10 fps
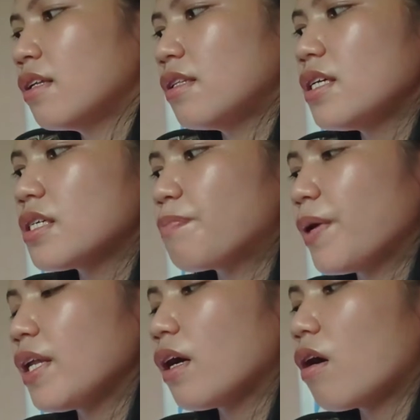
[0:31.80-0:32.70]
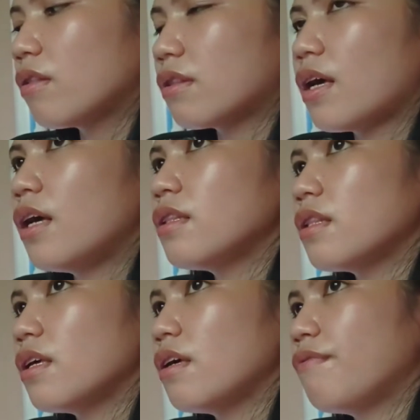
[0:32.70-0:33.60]
this break the content
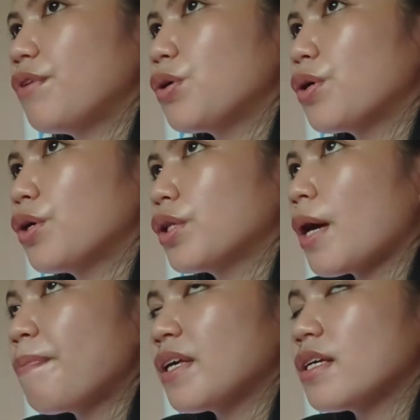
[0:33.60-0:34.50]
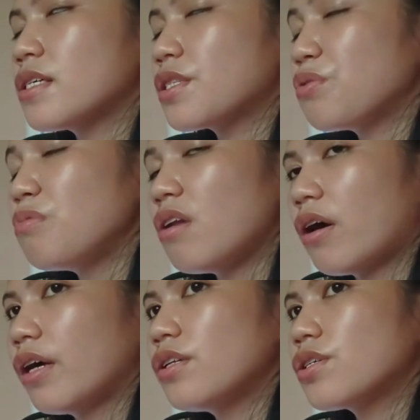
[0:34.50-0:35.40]
if your topic is too
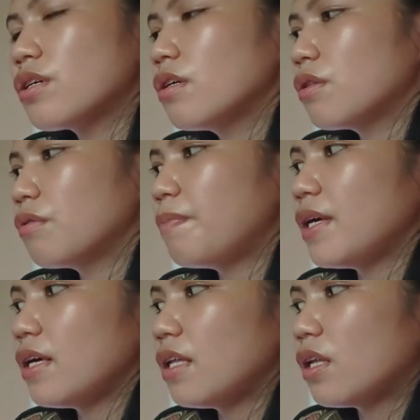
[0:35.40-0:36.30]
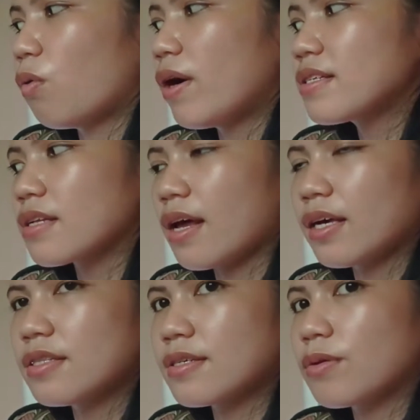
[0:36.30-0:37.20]
large to be in the one
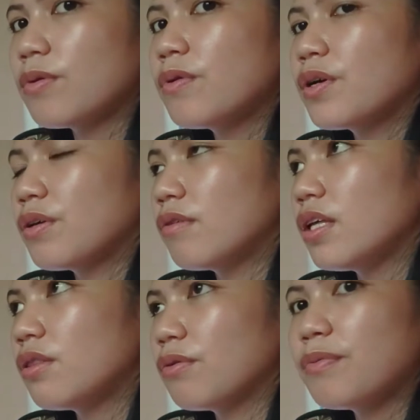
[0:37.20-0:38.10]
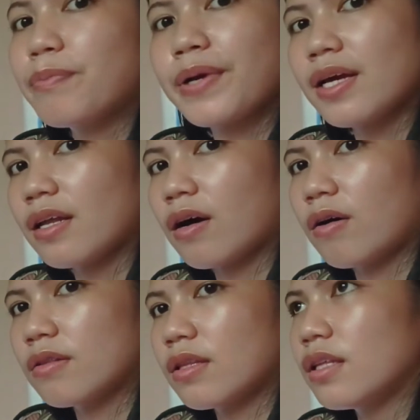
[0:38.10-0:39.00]
slide, so you need to break the
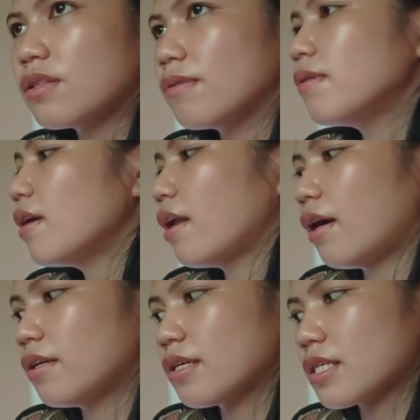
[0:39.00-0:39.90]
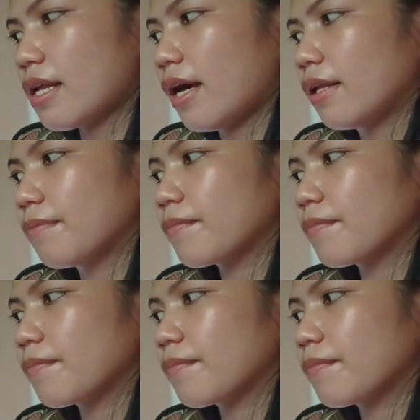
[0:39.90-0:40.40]
content to another slide.